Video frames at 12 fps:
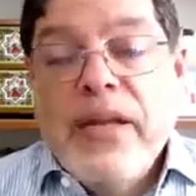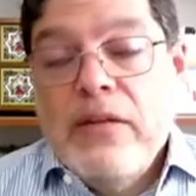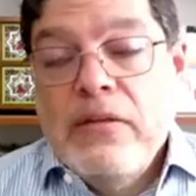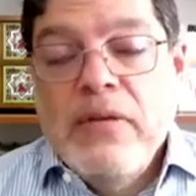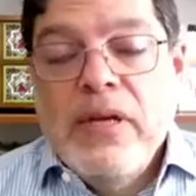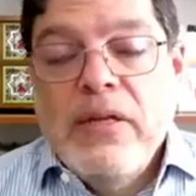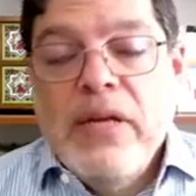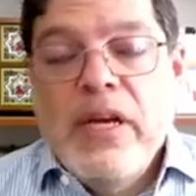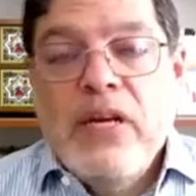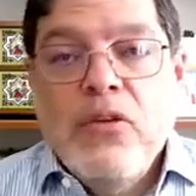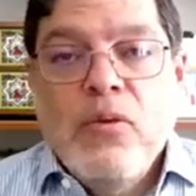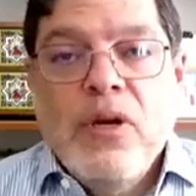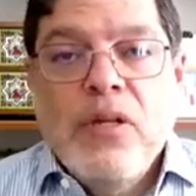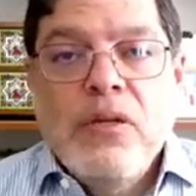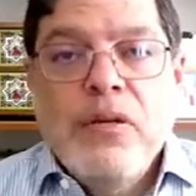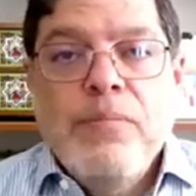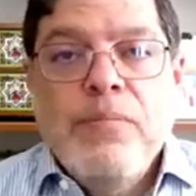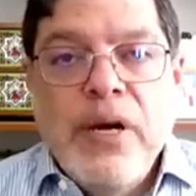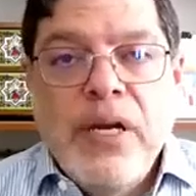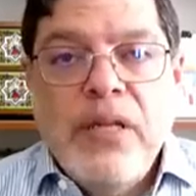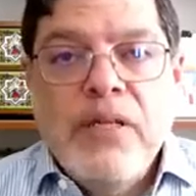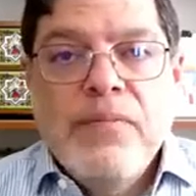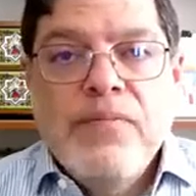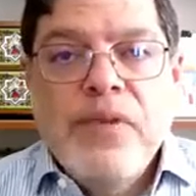and Erdogan,
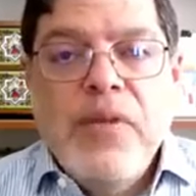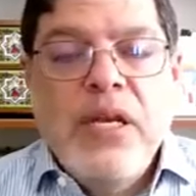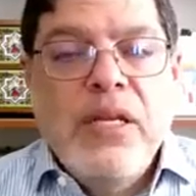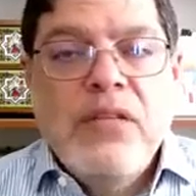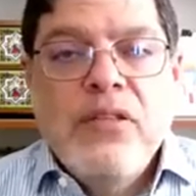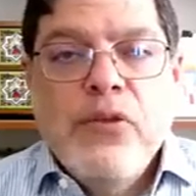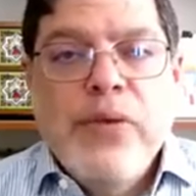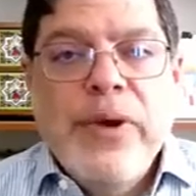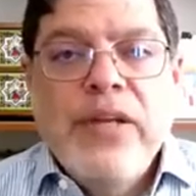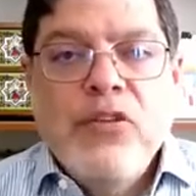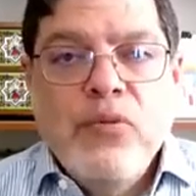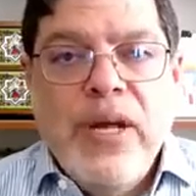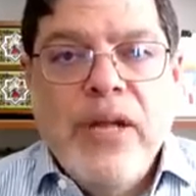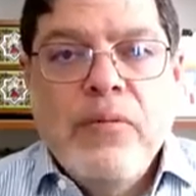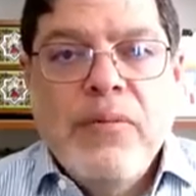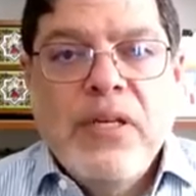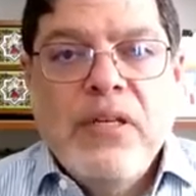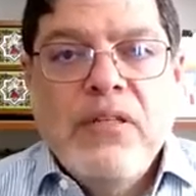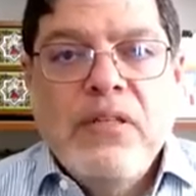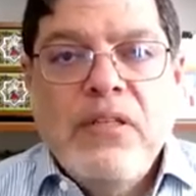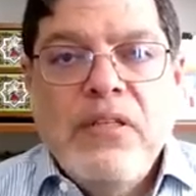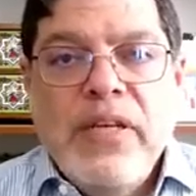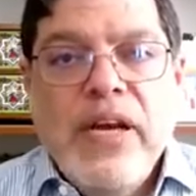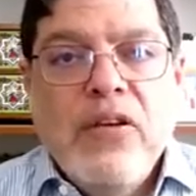but it is a threat as well, because
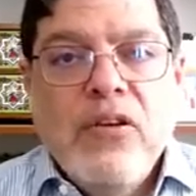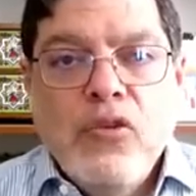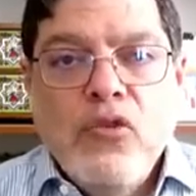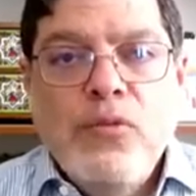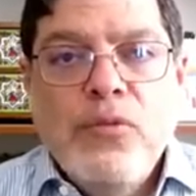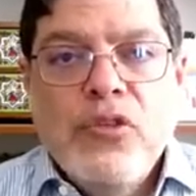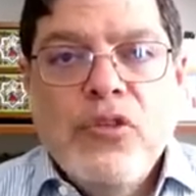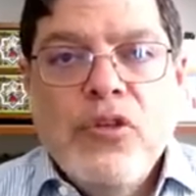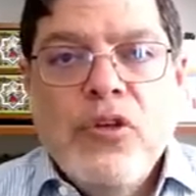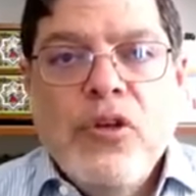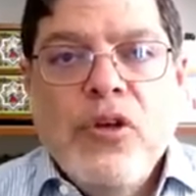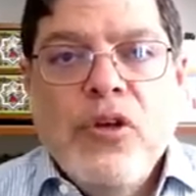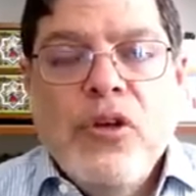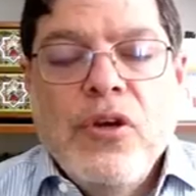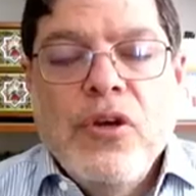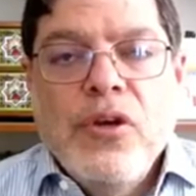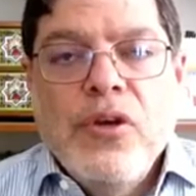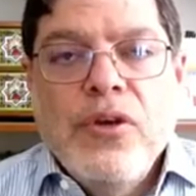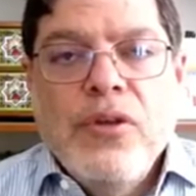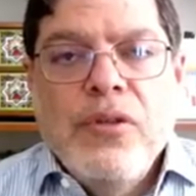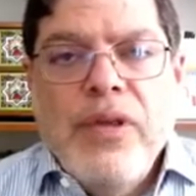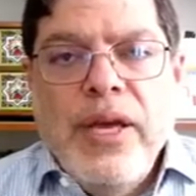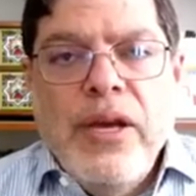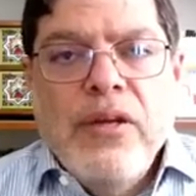these terror groups,
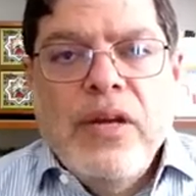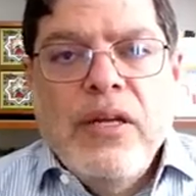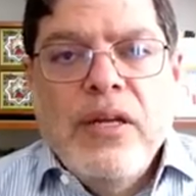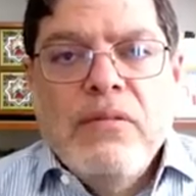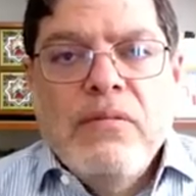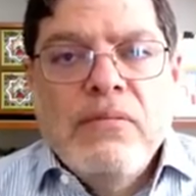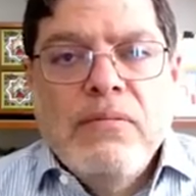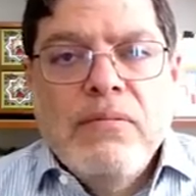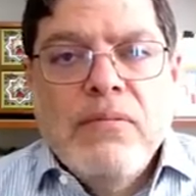they are not,